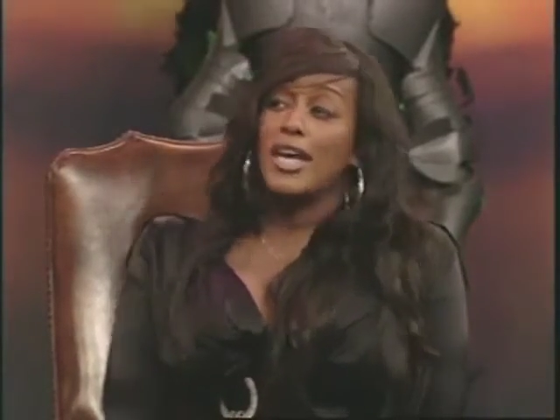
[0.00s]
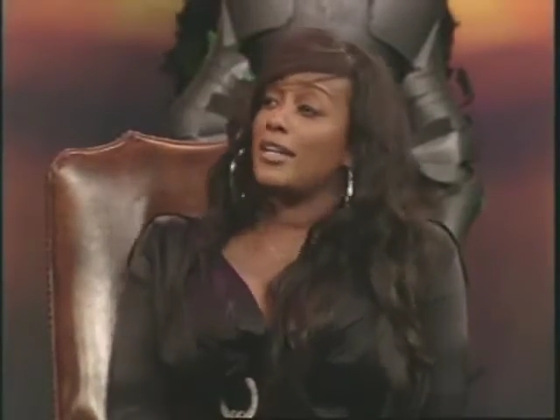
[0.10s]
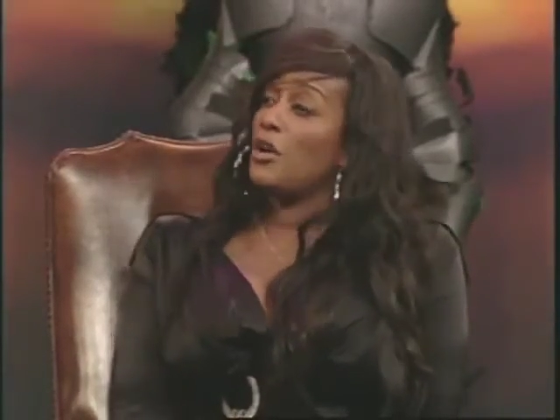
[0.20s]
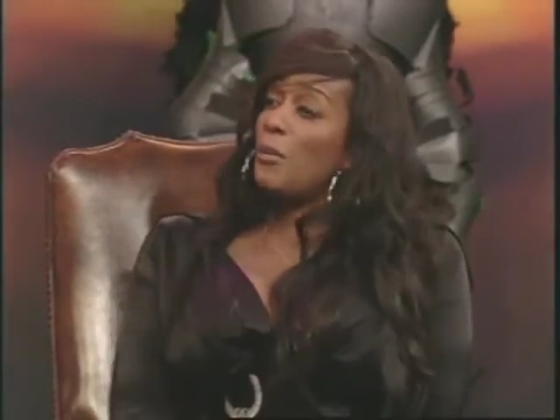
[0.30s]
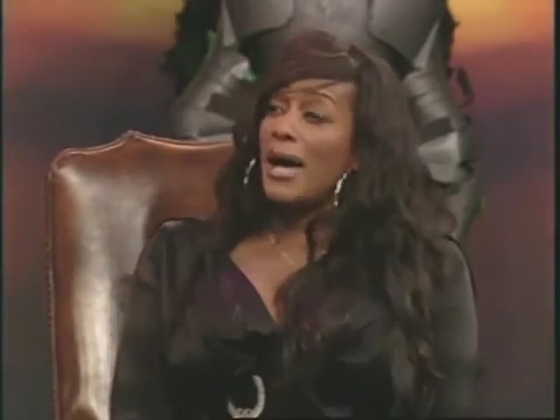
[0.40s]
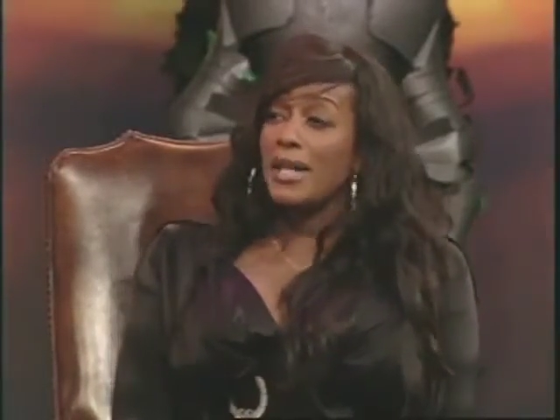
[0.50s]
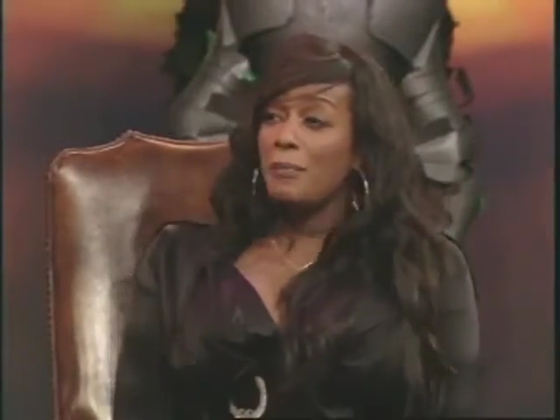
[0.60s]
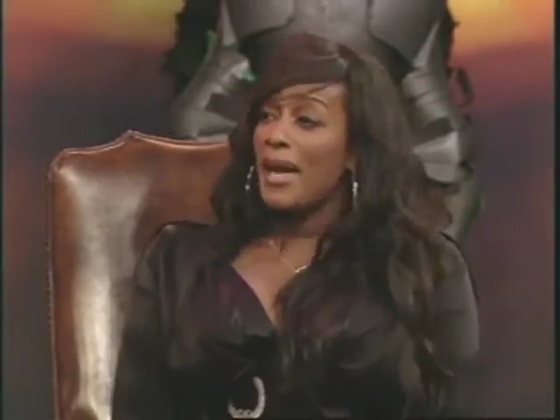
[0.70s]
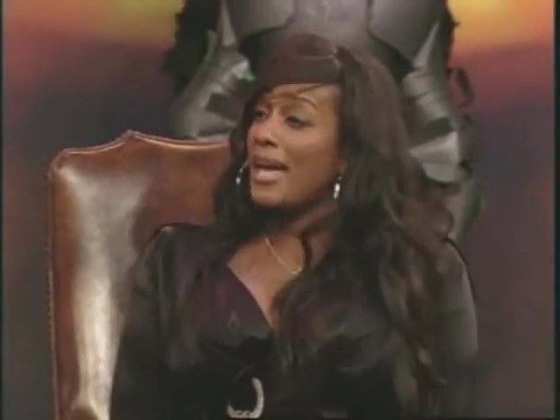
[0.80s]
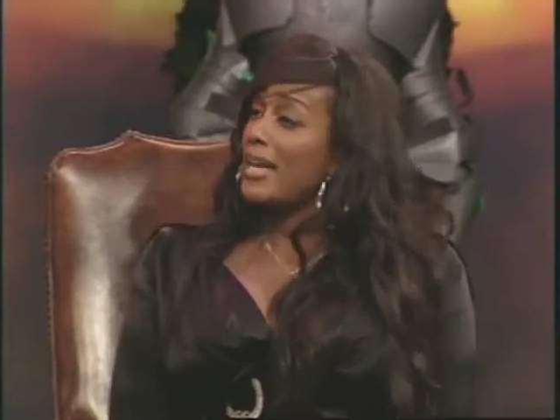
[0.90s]
Ain't nobody
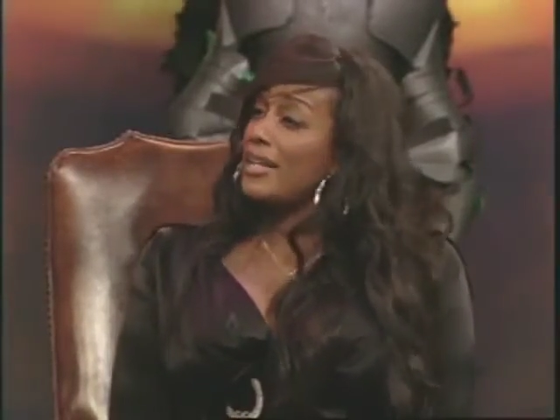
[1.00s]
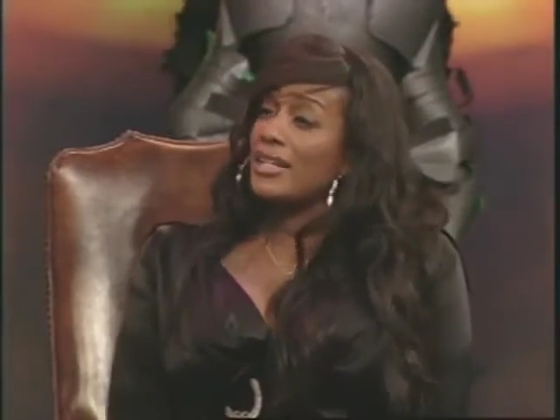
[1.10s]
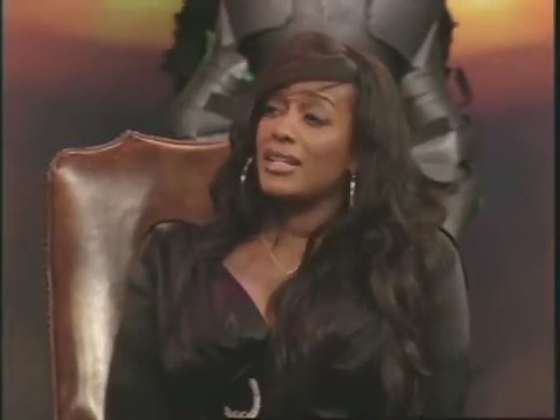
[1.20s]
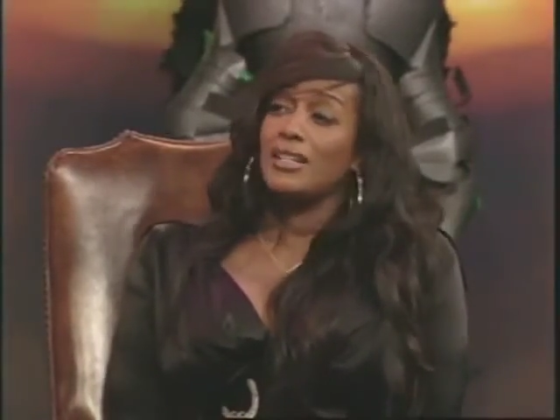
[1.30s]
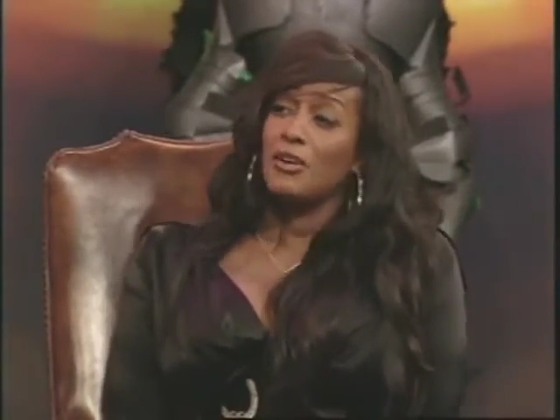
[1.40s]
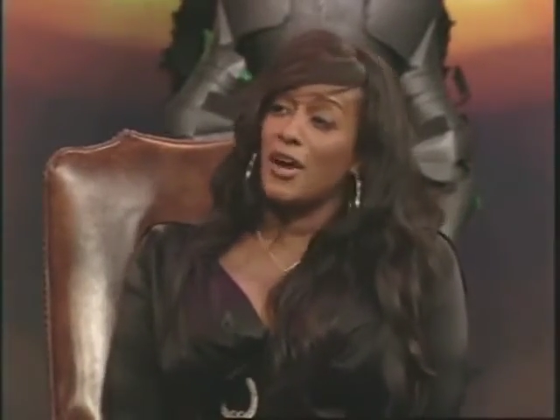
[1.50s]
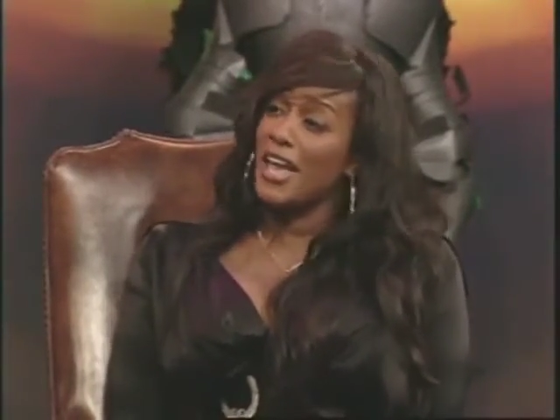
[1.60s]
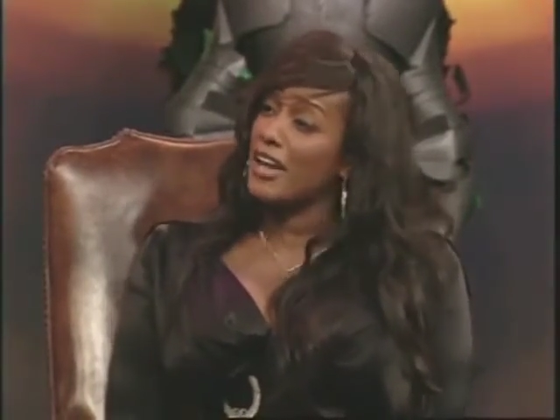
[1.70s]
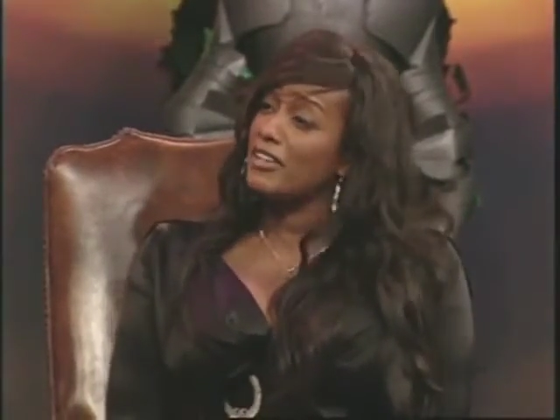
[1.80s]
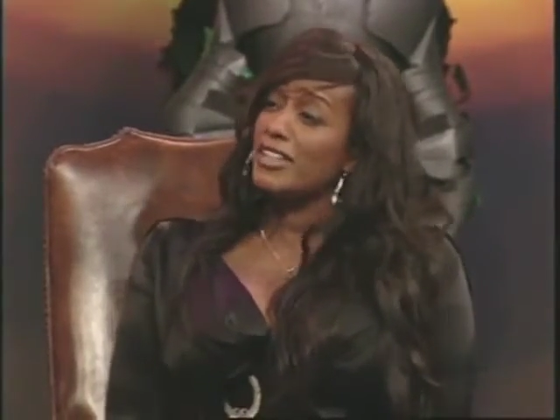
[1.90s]
paying to get no hair